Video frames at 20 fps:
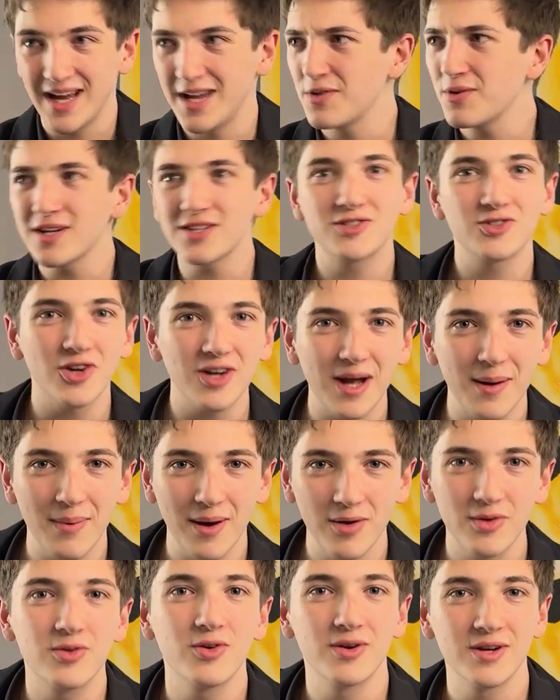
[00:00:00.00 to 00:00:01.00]
And you can talk
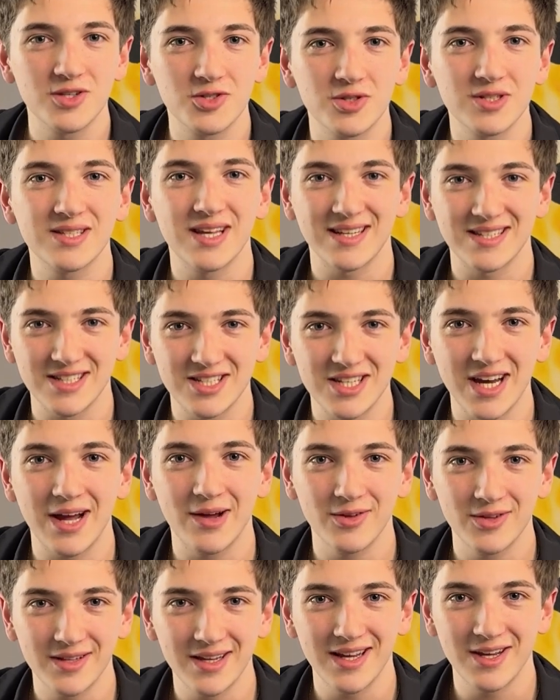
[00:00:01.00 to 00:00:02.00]
about your interest as a
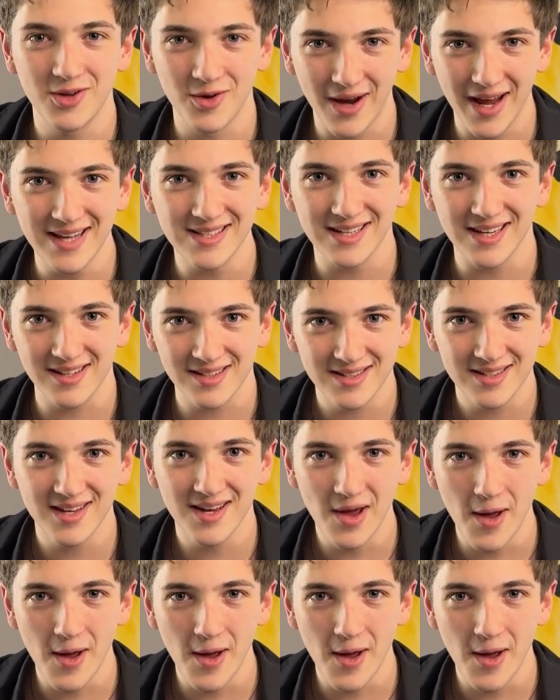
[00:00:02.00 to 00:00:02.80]
child in your essays.